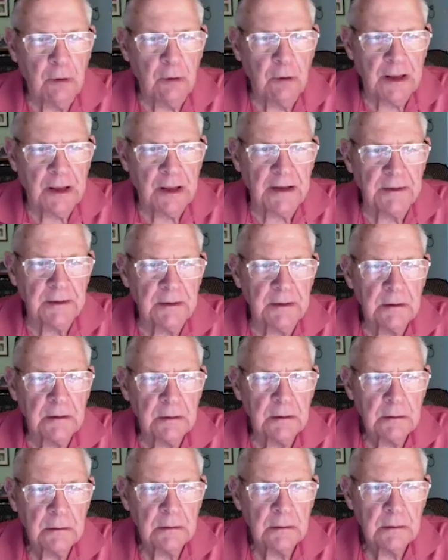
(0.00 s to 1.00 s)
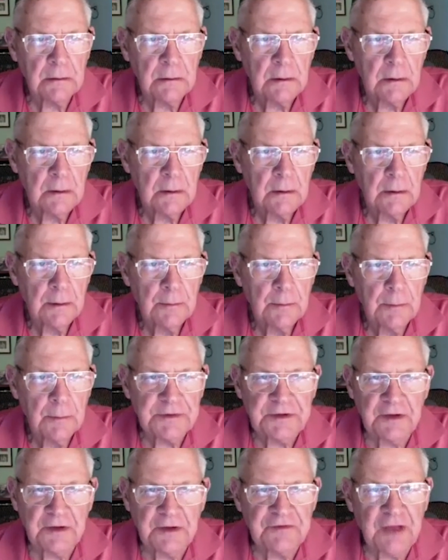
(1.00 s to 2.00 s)
to wind,
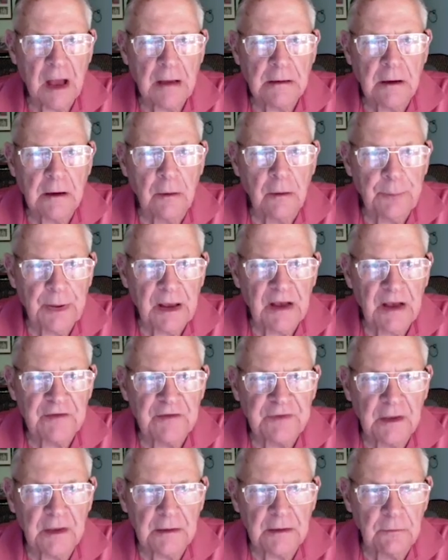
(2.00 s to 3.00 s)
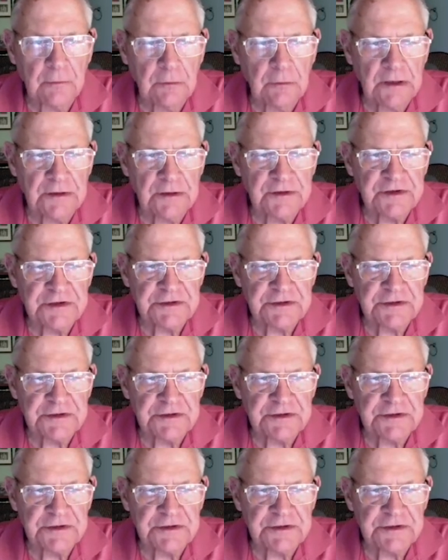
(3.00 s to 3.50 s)
but does not go past head to wind,